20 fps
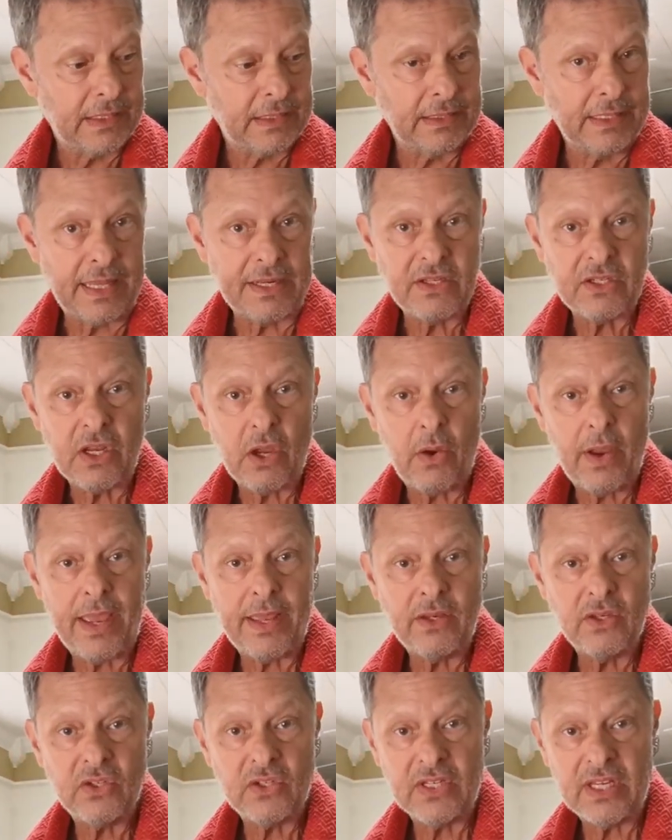let's go
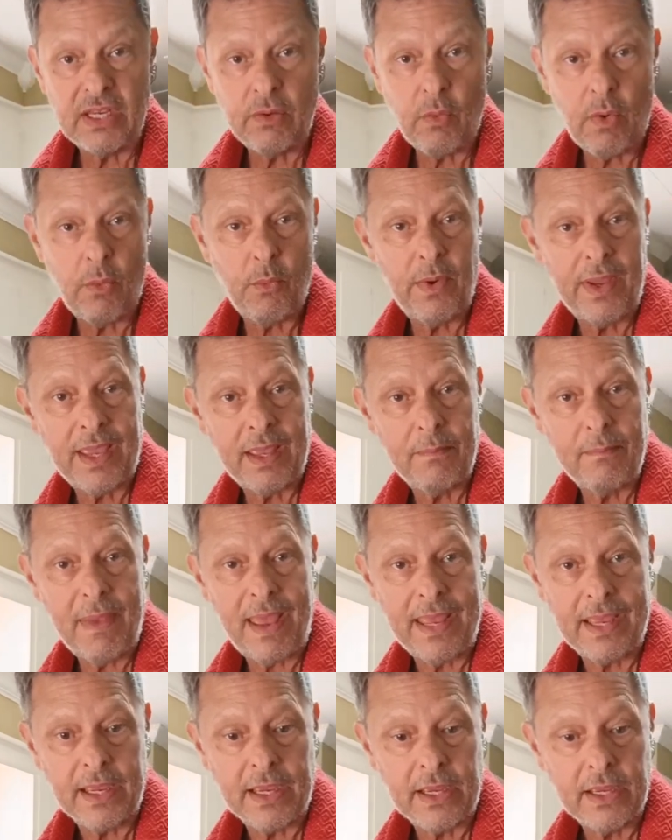ahead and see what we can
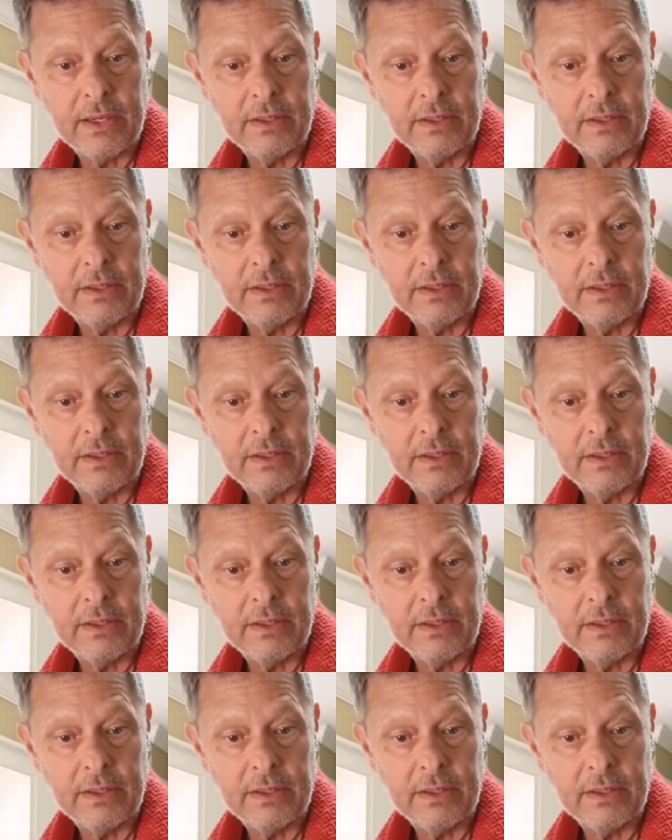make.